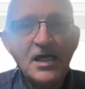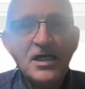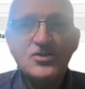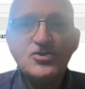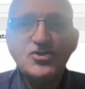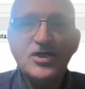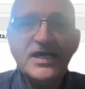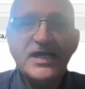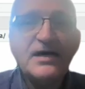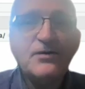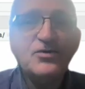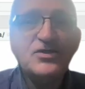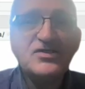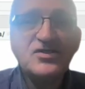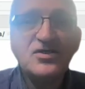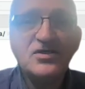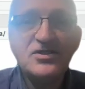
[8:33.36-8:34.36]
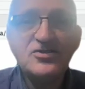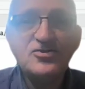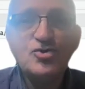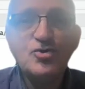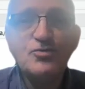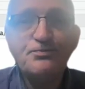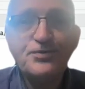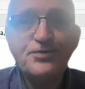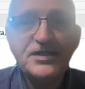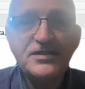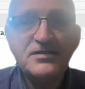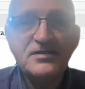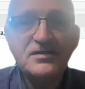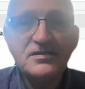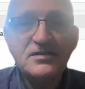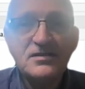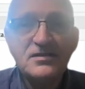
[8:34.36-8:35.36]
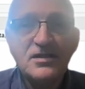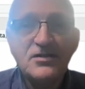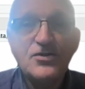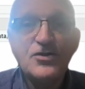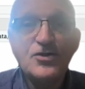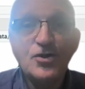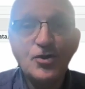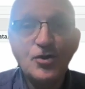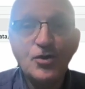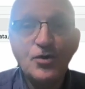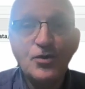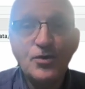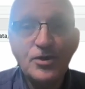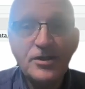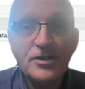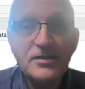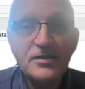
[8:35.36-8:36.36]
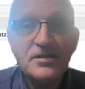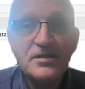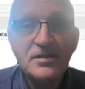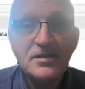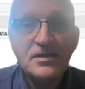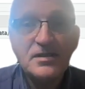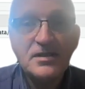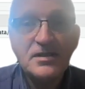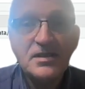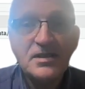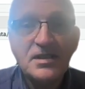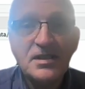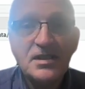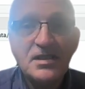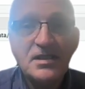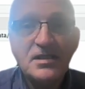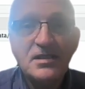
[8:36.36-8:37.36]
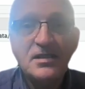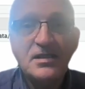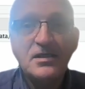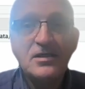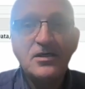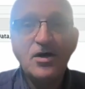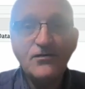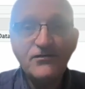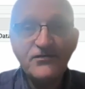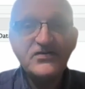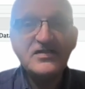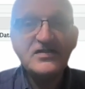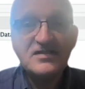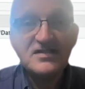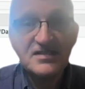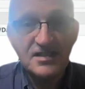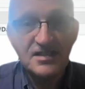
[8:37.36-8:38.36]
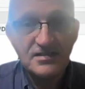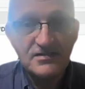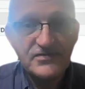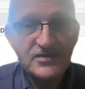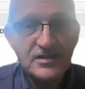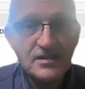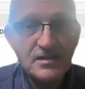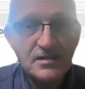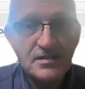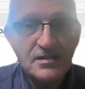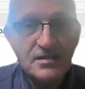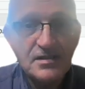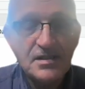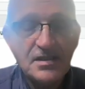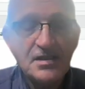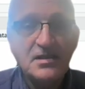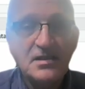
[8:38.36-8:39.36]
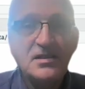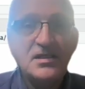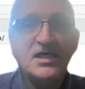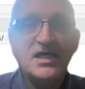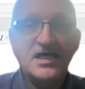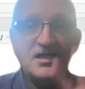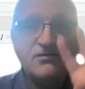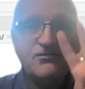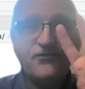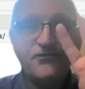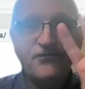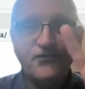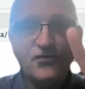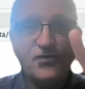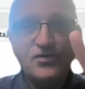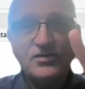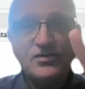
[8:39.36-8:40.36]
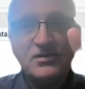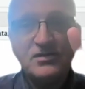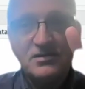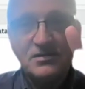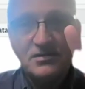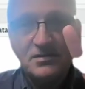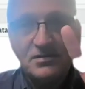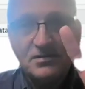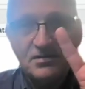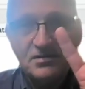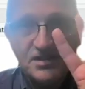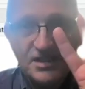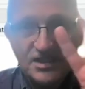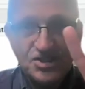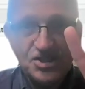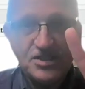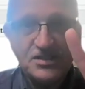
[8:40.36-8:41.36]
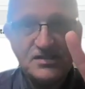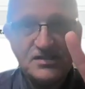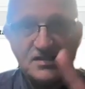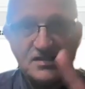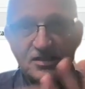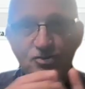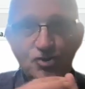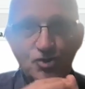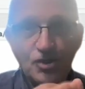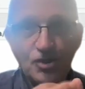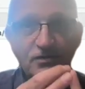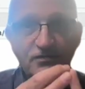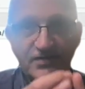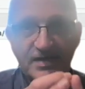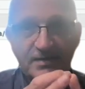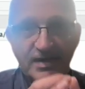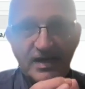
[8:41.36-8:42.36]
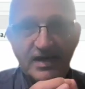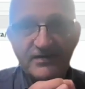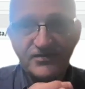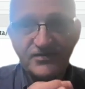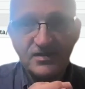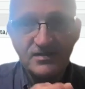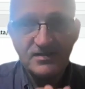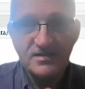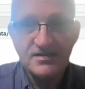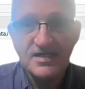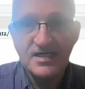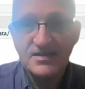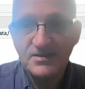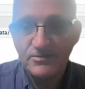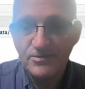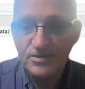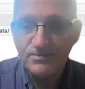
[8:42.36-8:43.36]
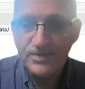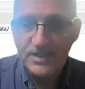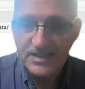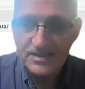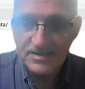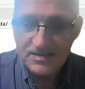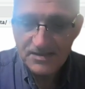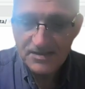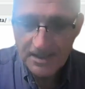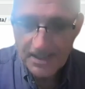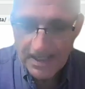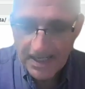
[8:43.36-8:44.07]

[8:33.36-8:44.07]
So now it's going to print the lower confidence interval in 4 digits, two of them after the decimal place.